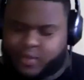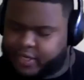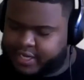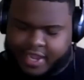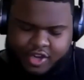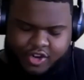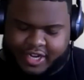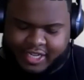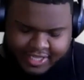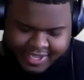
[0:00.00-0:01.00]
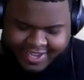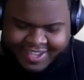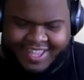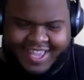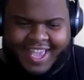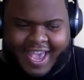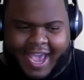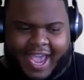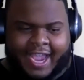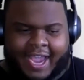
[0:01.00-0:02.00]
down or anything.
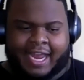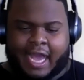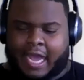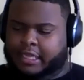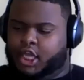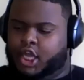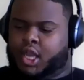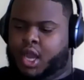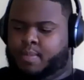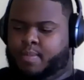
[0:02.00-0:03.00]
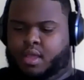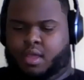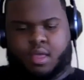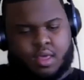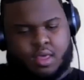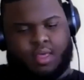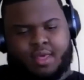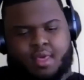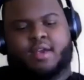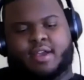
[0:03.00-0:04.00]
And I look up.
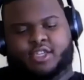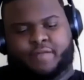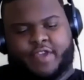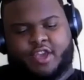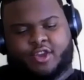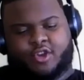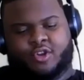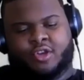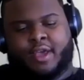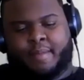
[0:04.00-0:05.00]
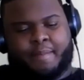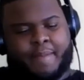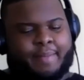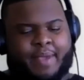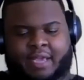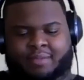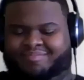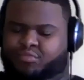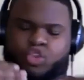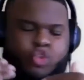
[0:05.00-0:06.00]
There's a vehicle maybe
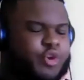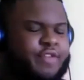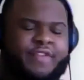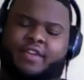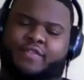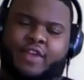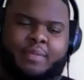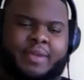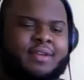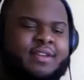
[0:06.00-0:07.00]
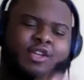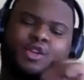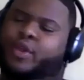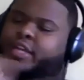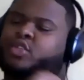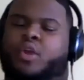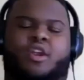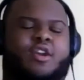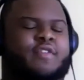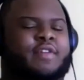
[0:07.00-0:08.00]
3 feet in front of me. Quick
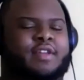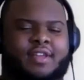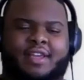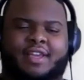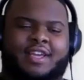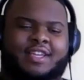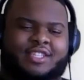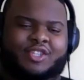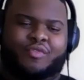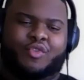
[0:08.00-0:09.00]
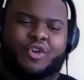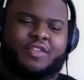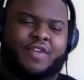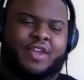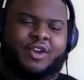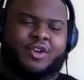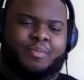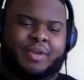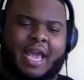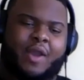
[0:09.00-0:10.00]
swerve to avoid the vehicle, but
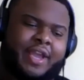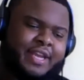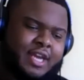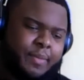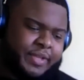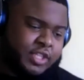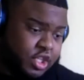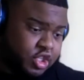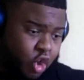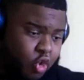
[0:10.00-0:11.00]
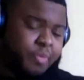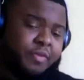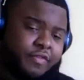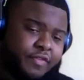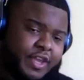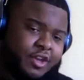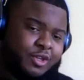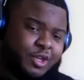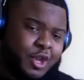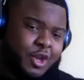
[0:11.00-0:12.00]
now I end up into this open field
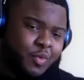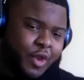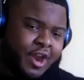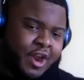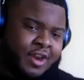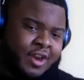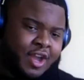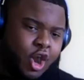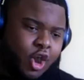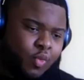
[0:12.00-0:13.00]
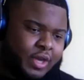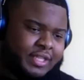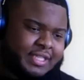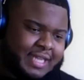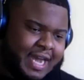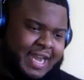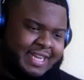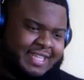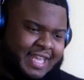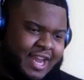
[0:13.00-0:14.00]
where on one side
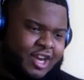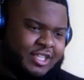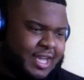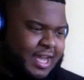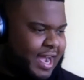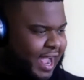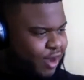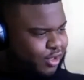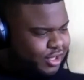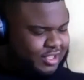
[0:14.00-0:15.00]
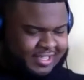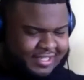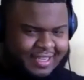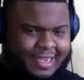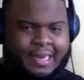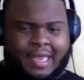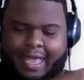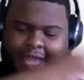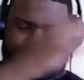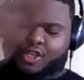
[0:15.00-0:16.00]
there's a house on this side, a
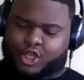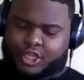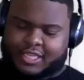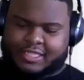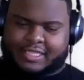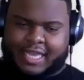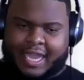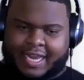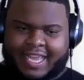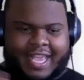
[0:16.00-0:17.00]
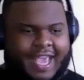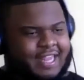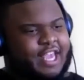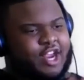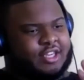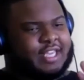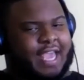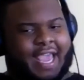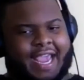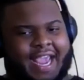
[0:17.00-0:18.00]
house on this side, and there's
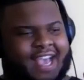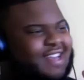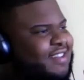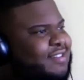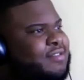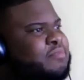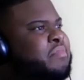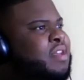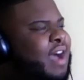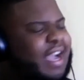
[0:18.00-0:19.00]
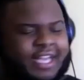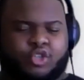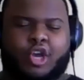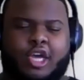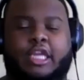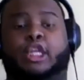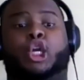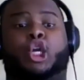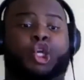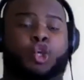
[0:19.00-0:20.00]
I guess you call it a
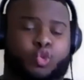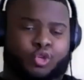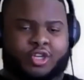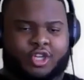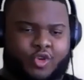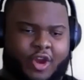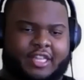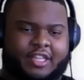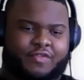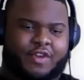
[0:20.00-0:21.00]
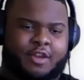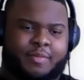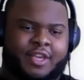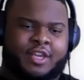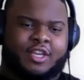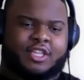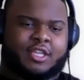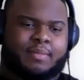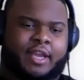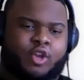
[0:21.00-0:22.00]
lagoon directly in front of me. So I'm
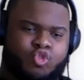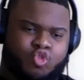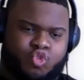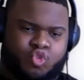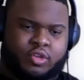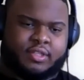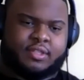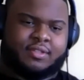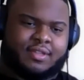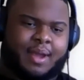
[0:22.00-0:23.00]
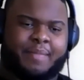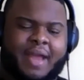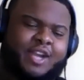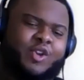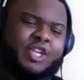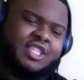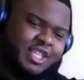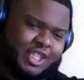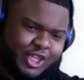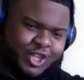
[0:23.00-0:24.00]
like, ooh, I'm not going into the
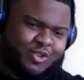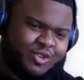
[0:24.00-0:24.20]
lagoon.